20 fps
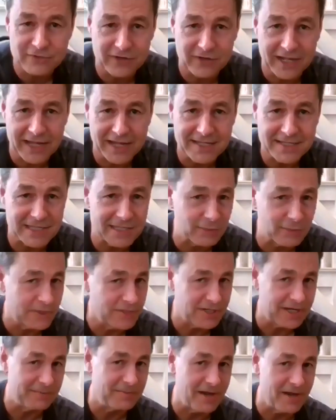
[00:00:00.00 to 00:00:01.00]
for lenses,
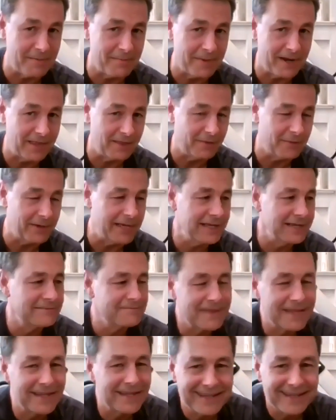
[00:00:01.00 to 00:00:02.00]
which I'm not, by the way,
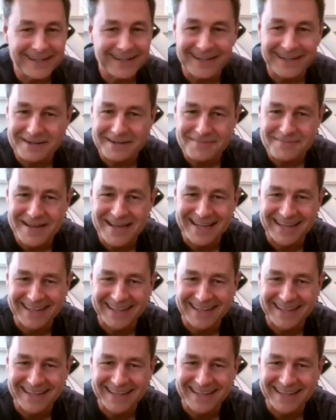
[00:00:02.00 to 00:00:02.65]
um,